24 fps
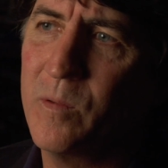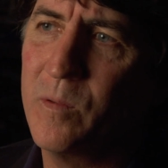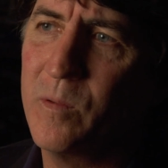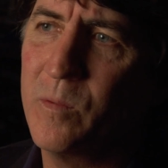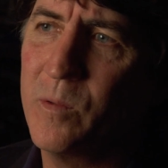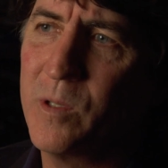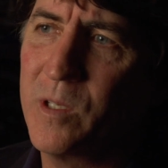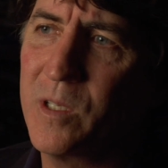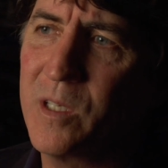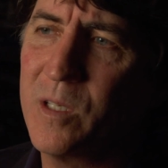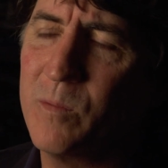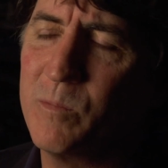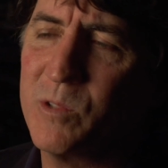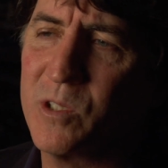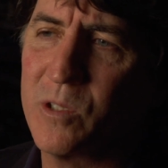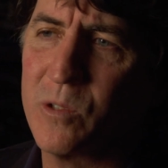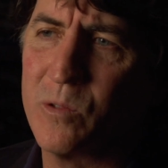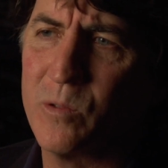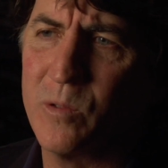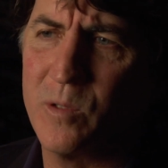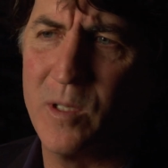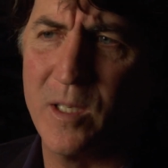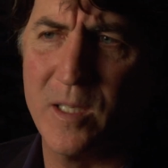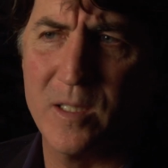one comes
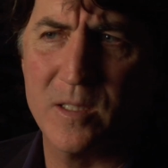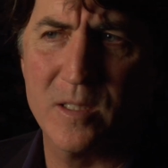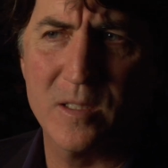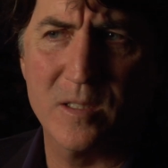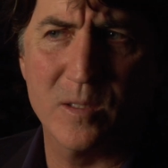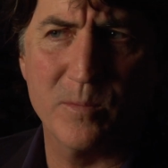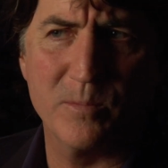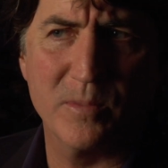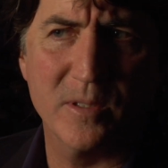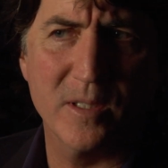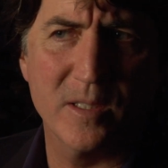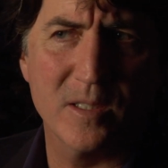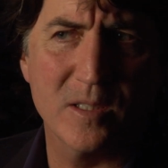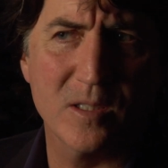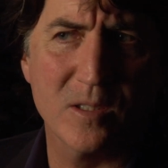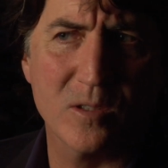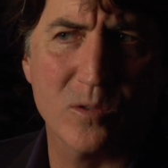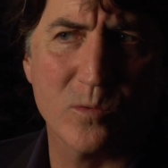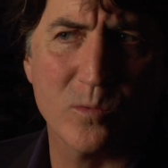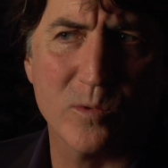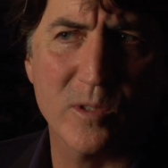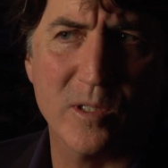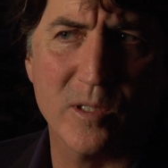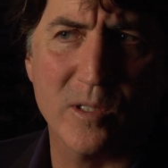across the
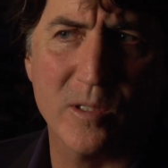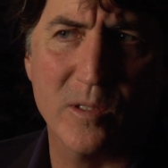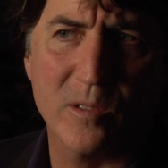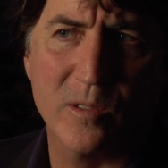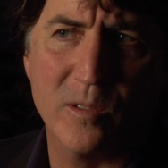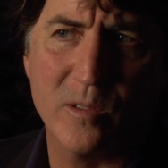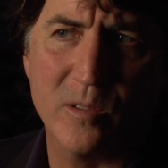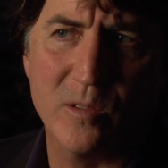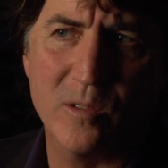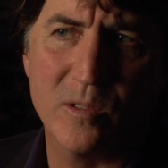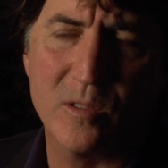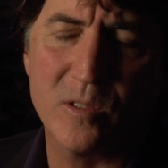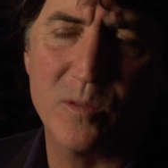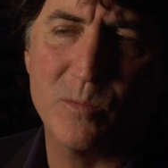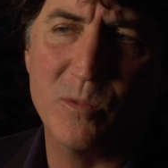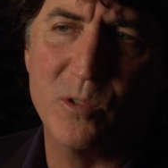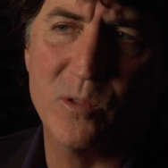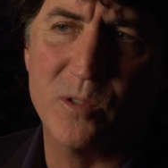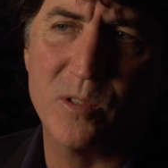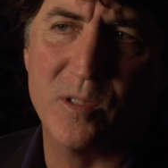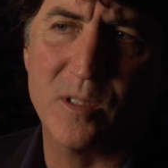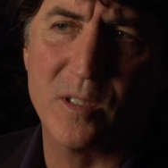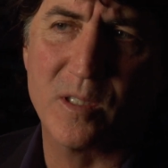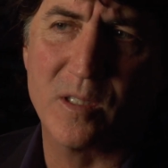places where this
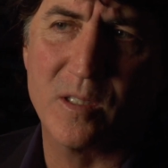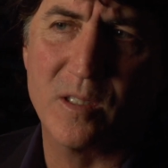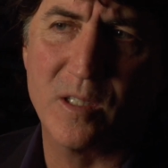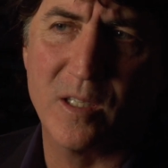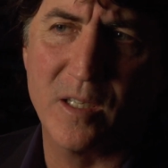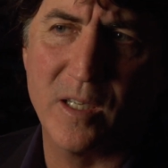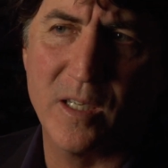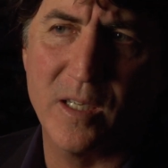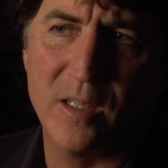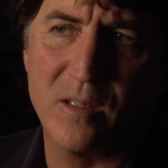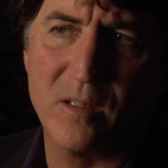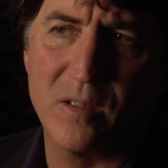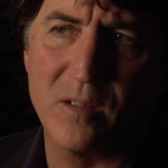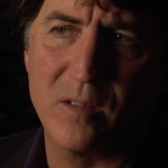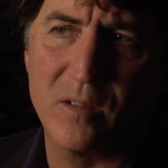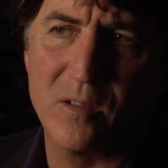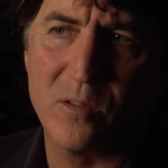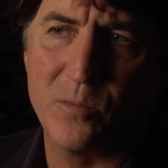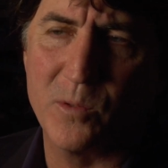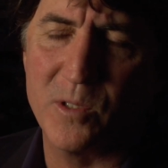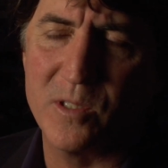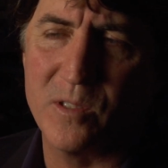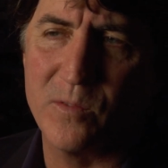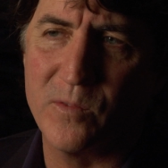music, the Ninth
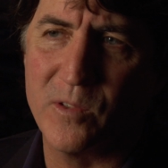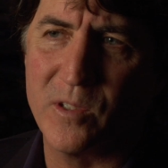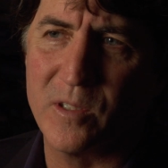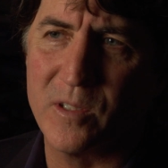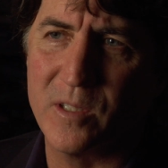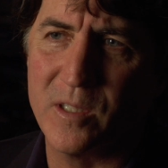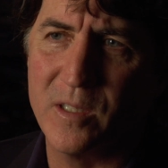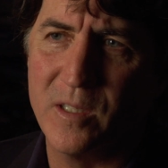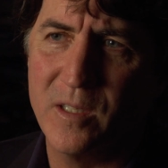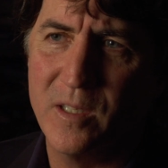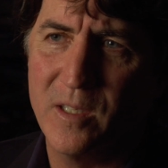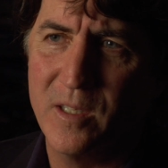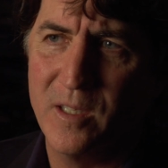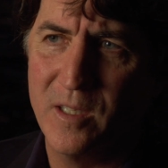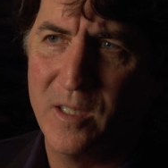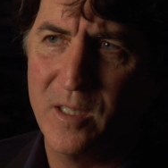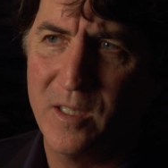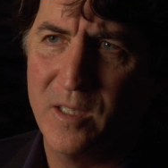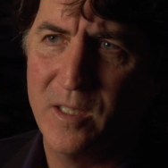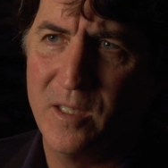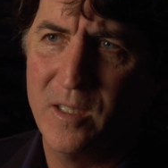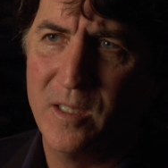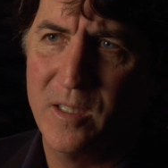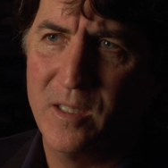specifically,
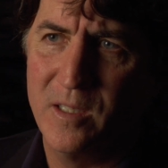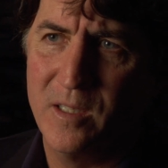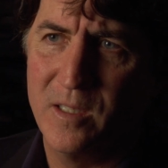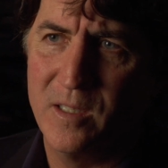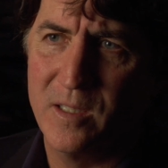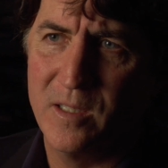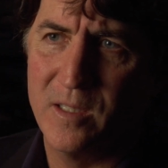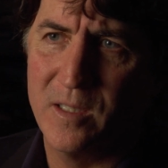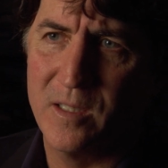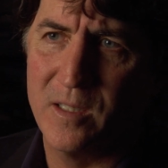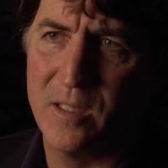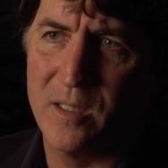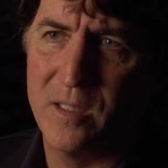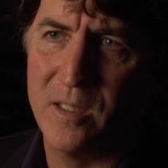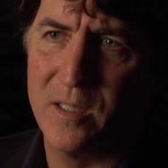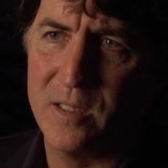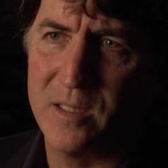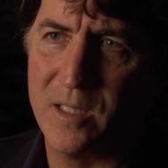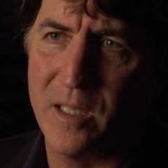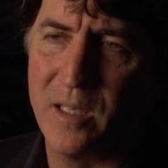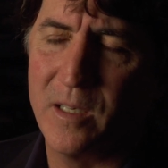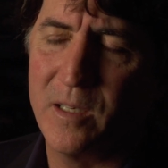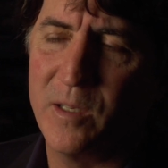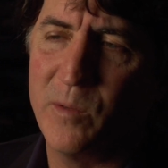
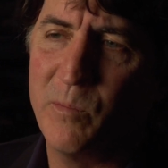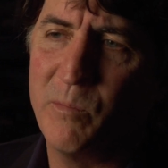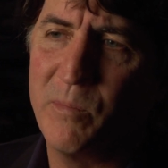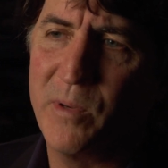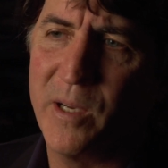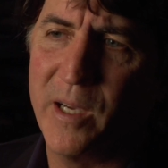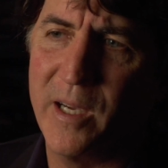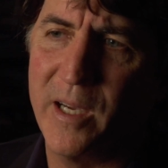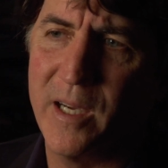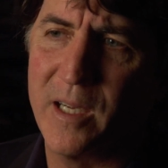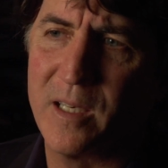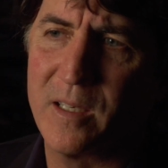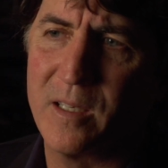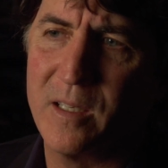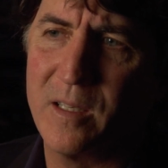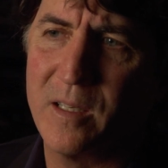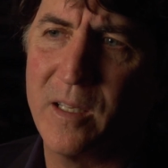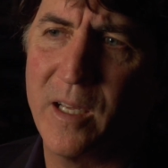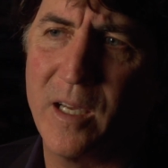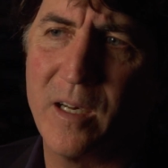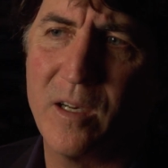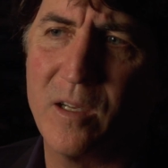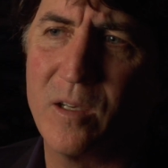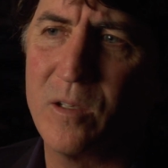has had an impact, and
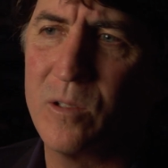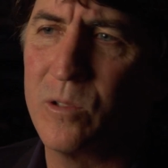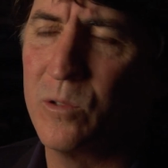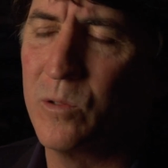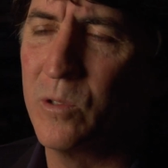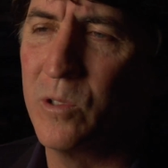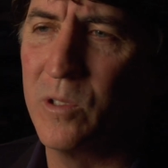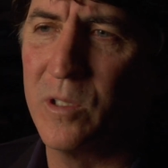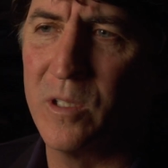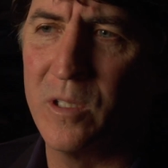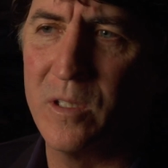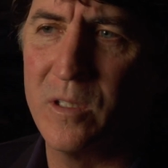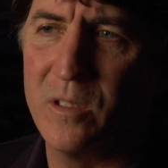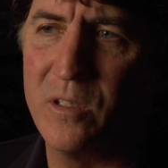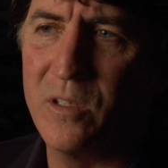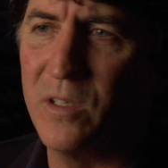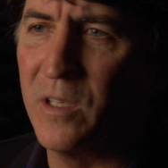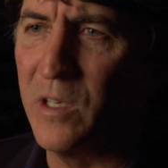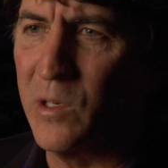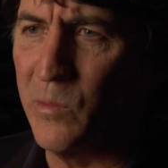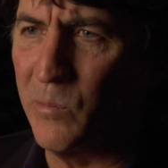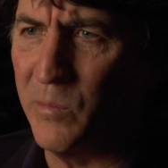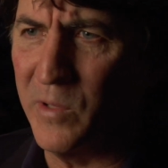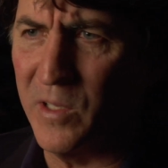that included at
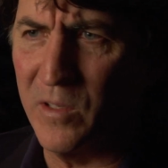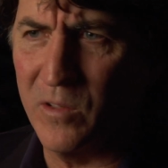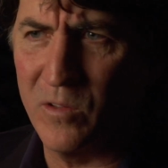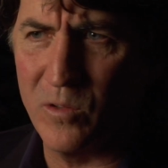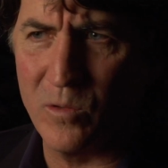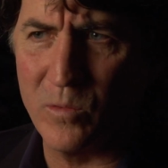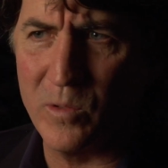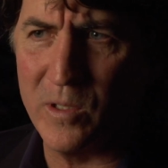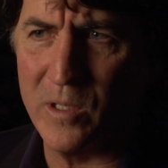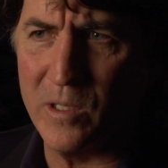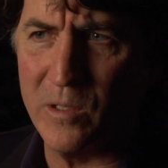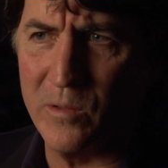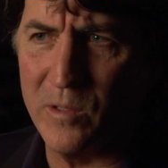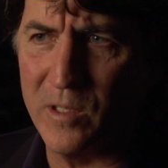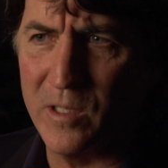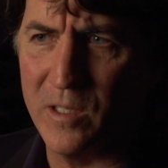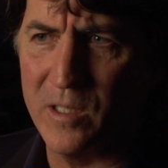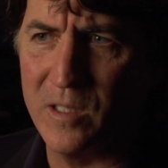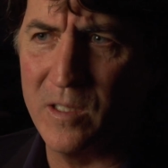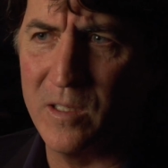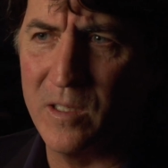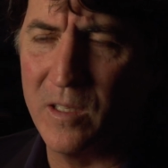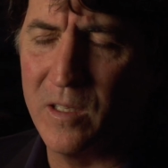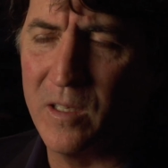Tiananmen Square in
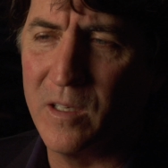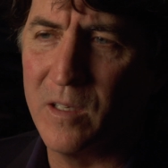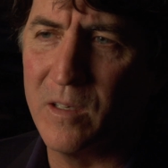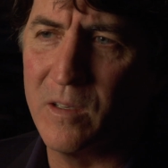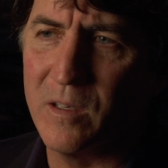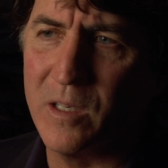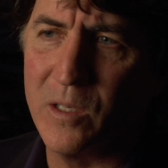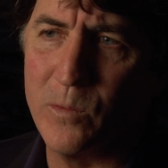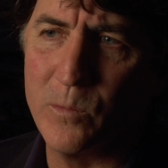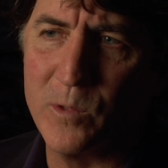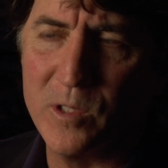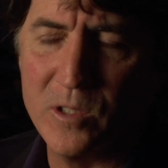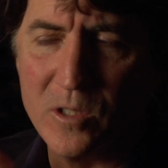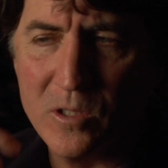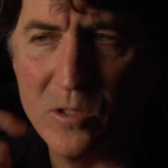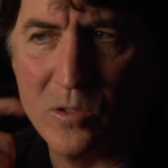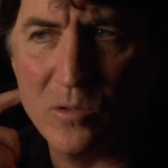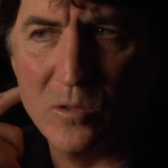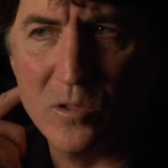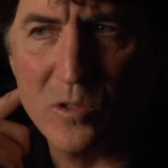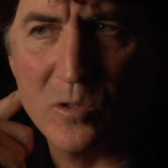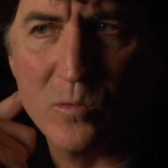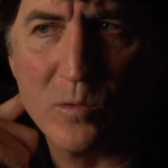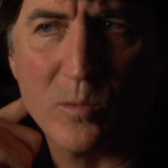1989 when
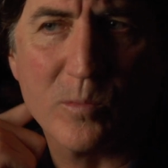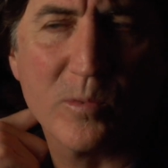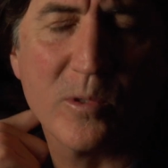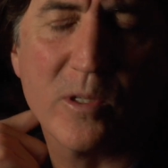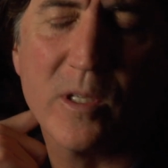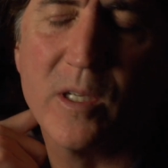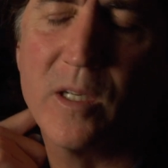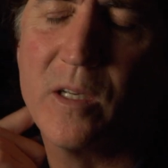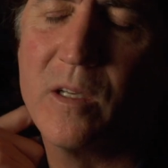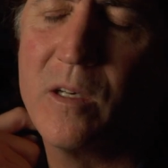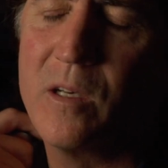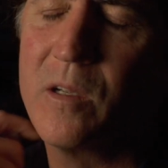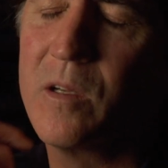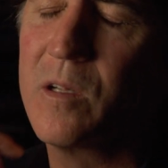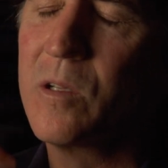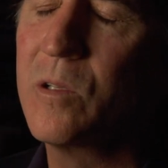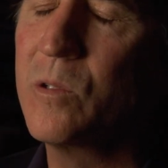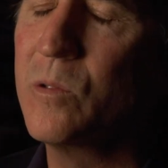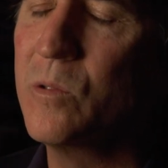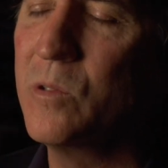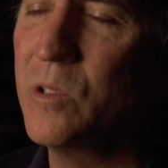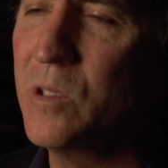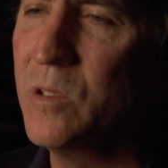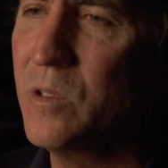students were playing it,
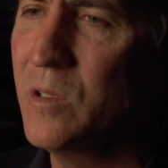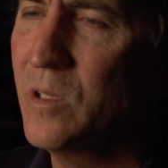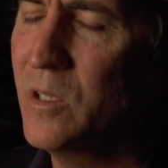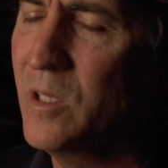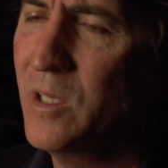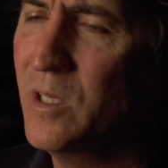included